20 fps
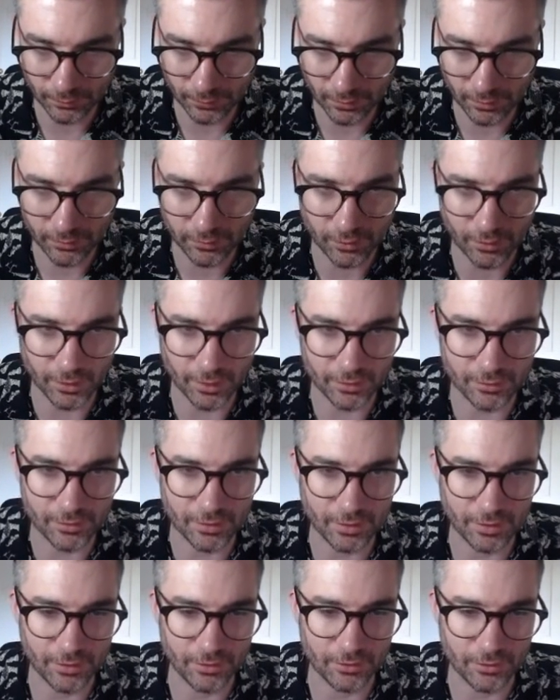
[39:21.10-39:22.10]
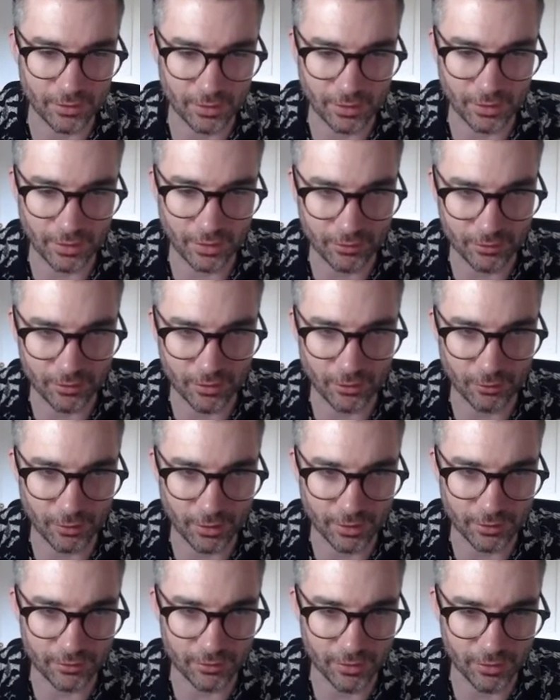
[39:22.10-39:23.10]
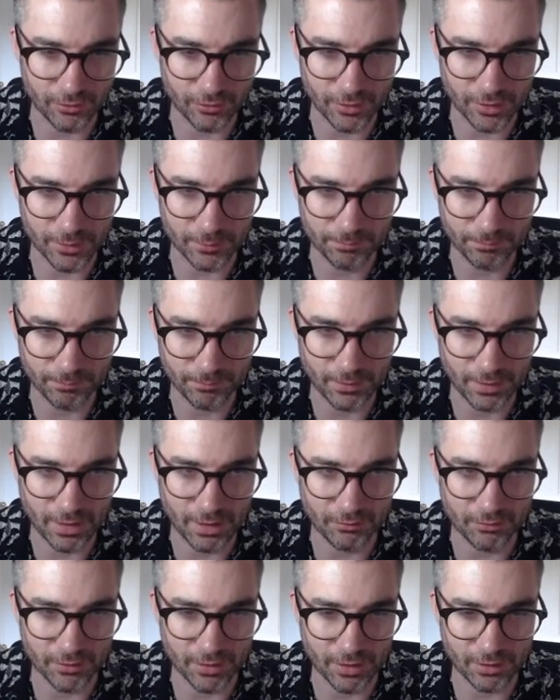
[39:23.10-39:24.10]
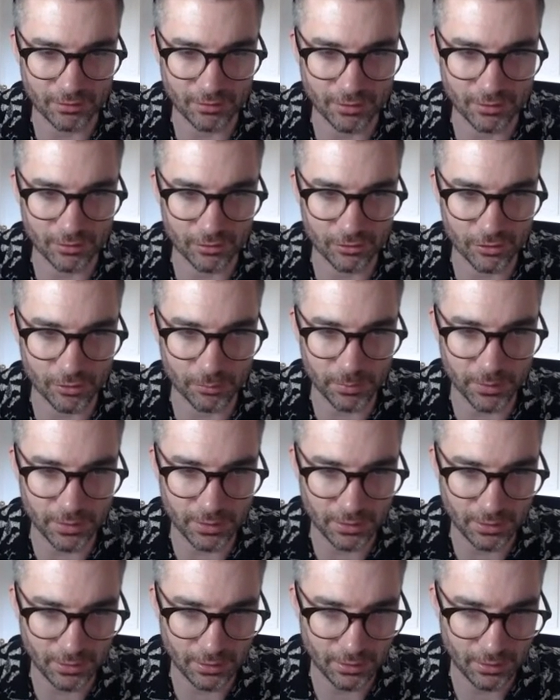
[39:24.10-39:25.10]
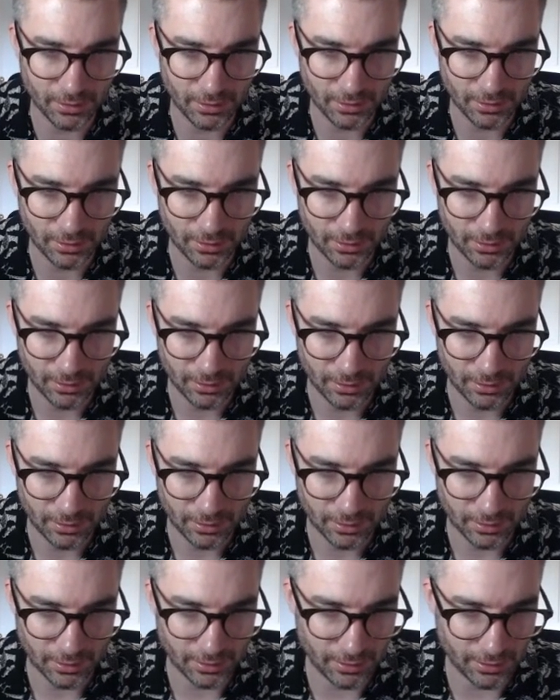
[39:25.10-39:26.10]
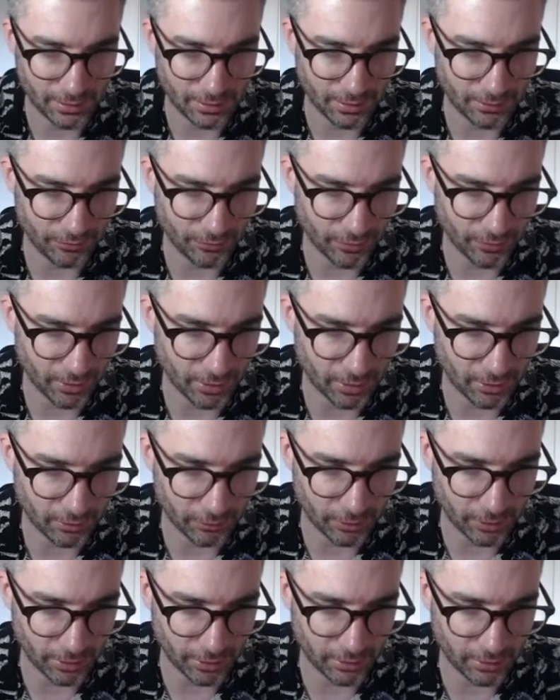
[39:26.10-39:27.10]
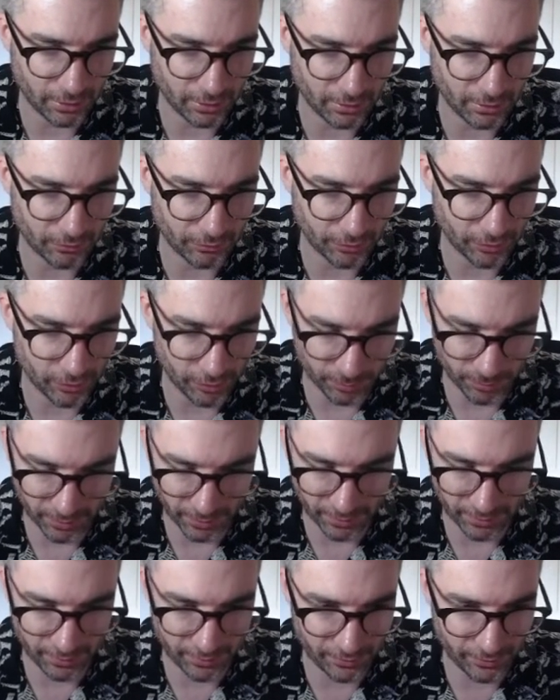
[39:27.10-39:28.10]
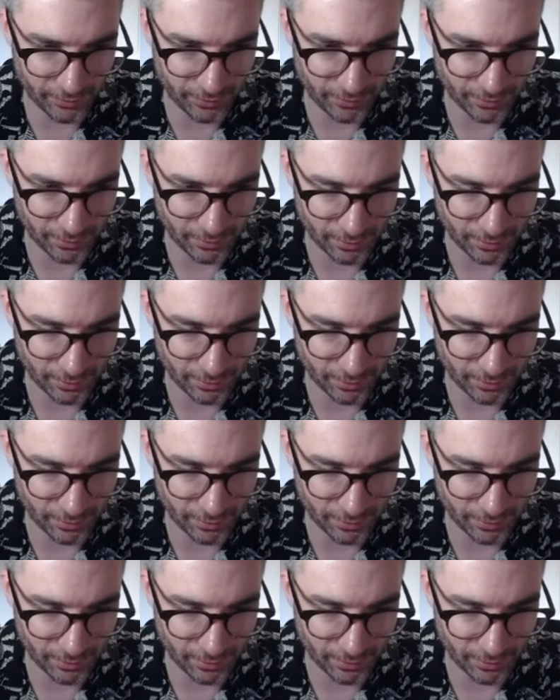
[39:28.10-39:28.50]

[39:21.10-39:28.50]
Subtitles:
And so that's now using its correct UV, and everything's as it should be. And then if I duplicate this,